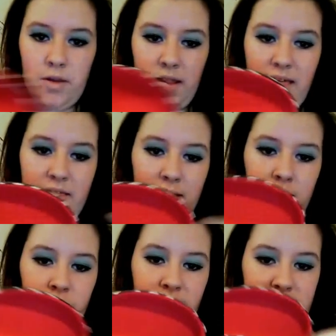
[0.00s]
I like the little
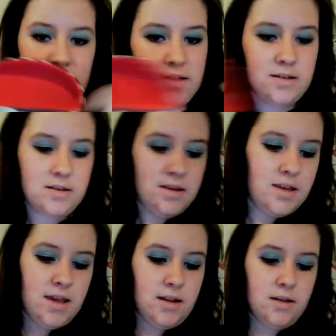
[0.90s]
red
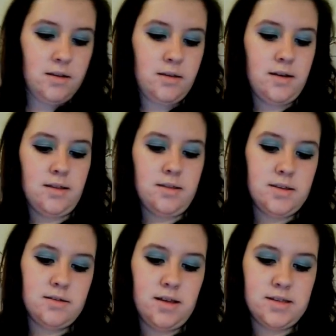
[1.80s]
inner and the
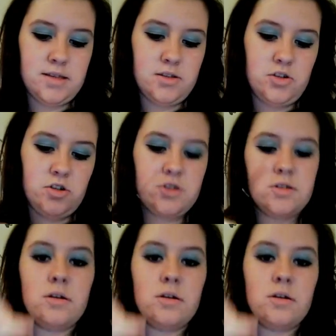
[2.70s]
sunglasses are just